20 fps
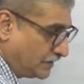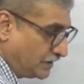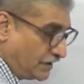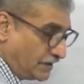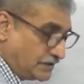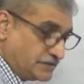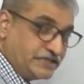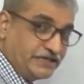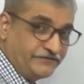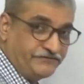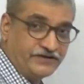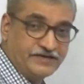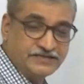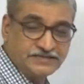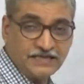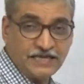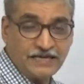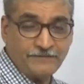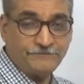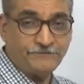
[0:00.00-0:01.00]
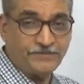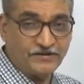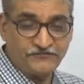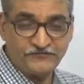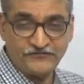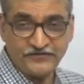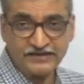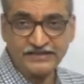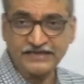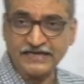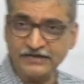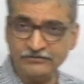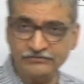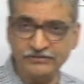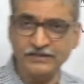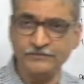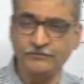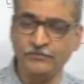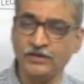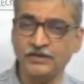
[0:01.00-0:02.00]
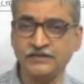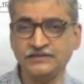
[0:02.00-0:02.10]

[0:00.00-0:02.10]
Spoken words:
See, if it is a perfect ionic bond,